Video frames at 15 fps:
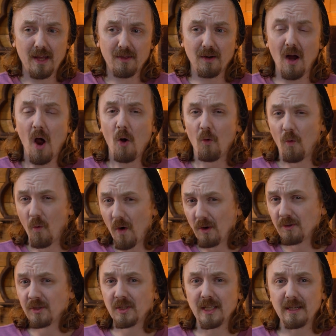other
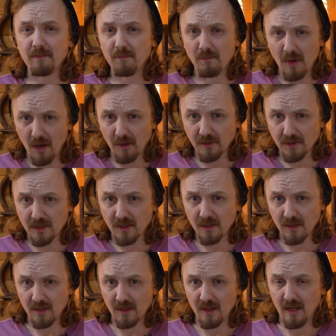roasted malt
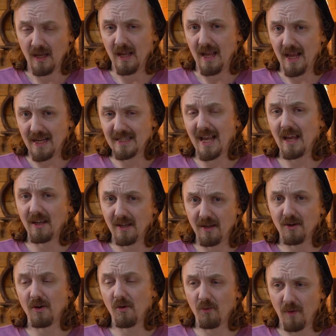is a
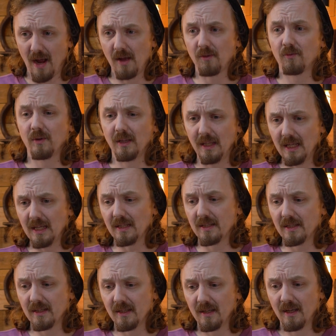year-round
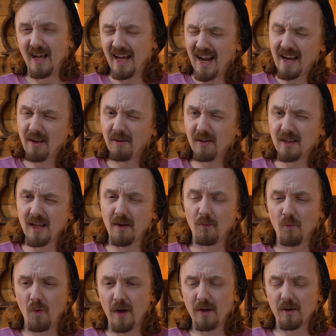release? And I can only think
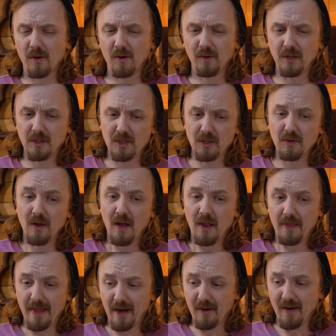of one or only two
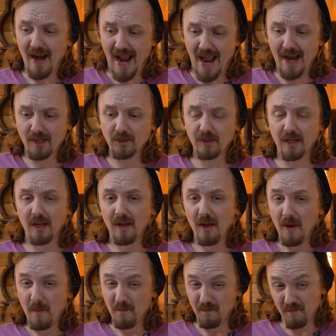that are actually
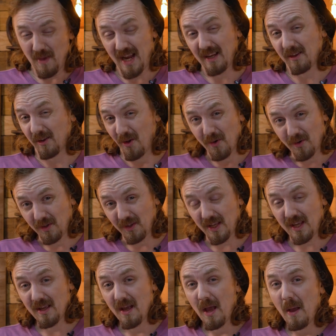made
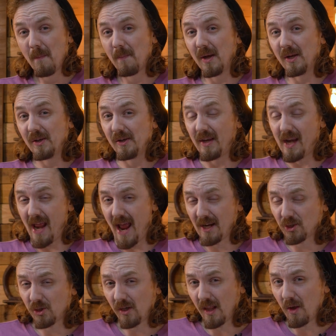locally, but
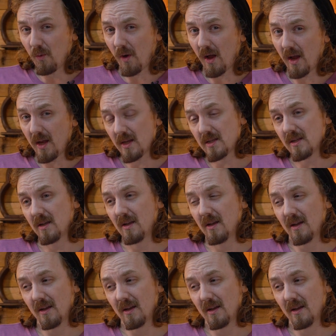nationally wise,